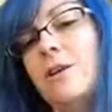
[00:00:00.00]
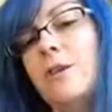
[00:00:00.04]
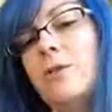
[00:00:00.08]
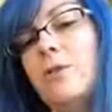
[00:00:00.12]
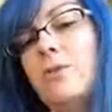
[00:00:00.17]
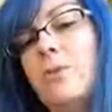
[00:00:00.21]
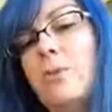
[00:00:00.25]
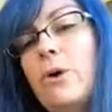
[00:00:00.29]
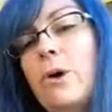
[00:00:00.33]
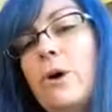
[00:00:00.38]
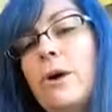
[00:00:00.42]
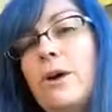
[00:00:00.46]

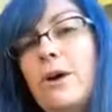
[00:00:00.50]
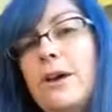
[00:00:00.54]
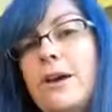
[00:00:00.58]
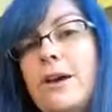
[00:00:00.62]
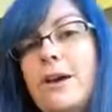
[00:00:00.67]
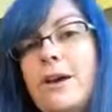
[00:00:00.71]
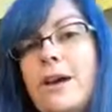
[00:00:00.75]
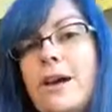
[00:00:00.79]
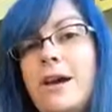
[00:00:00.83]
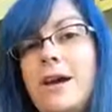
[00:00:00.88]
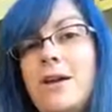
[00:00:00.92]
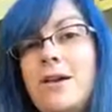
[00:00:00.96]
little ball
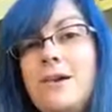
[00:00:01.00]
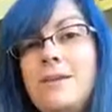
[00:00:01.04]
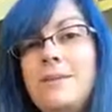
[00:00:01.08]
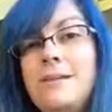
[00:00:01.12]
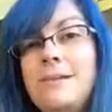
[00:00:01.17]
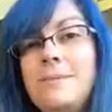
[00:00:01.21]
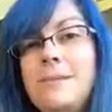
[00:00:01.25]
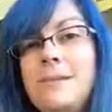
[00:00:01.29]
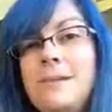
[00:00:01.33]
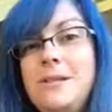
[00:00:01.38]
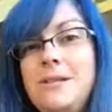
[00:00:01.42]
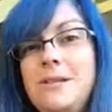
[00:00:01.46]
here, and all
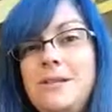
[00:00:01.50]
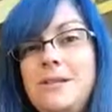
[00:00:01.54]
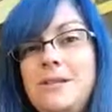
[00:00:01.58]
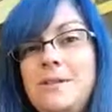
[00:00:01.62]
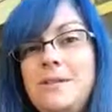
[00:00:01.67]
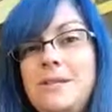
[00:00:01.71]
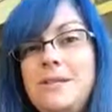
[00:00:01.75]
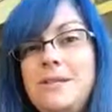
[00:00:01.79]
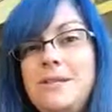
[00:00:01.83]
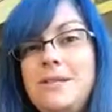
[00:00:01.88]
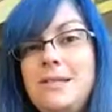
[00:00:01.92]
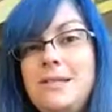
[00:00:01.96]
I'm going to do
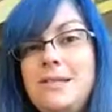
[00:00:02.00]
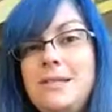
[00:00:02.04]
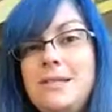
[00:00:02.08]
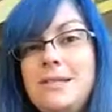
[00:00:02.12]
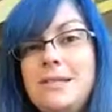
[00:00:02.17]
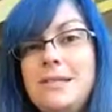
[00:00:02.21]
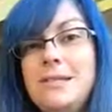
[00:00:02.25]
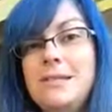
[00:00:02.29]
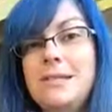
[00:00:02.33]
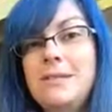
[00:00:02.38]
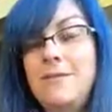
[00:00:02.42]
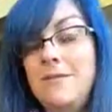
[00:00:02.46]
is just
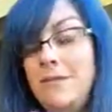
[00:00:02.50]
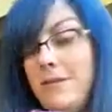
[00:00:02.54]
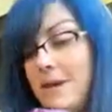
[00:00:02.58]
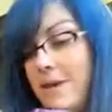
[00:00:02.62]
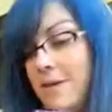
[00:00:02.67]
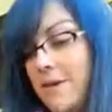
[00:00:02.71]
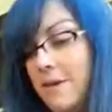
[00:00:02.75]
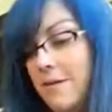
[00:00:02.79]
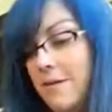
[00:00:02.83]
lift that